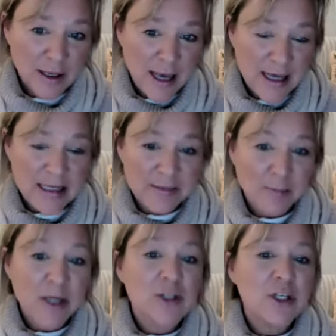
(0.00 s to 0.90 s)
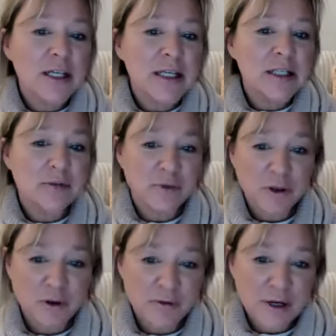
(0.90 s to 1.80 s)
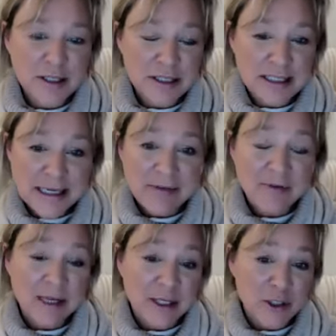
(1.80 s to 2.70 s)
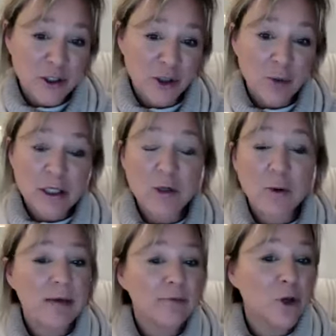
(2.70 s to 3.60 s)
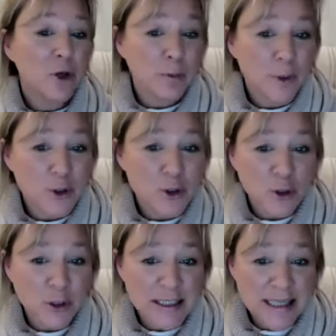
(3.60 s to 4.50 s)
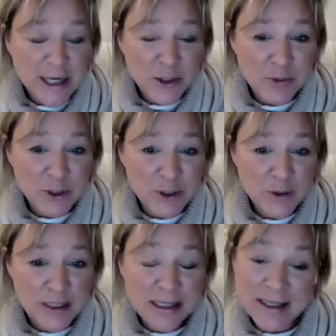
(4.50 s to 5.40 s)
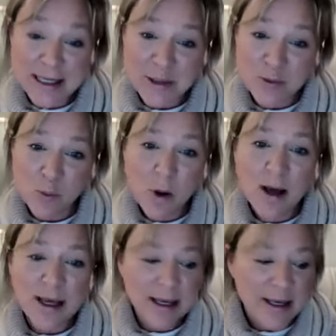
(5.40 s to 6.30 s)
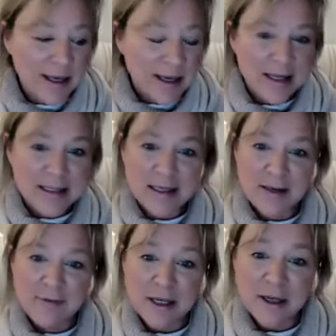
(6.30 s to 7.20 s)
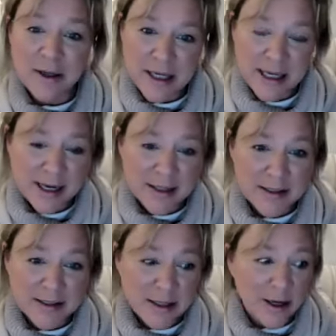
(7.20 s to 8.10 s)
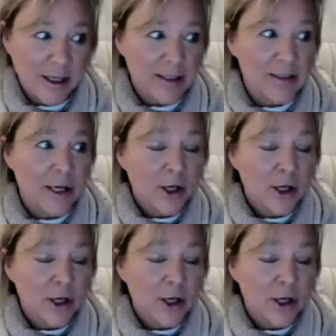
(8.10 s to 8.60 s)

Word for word: And it's much easier for the universe to deliver that to you when you have no emotional attachment to it. And that's why it's a lovely learning exercise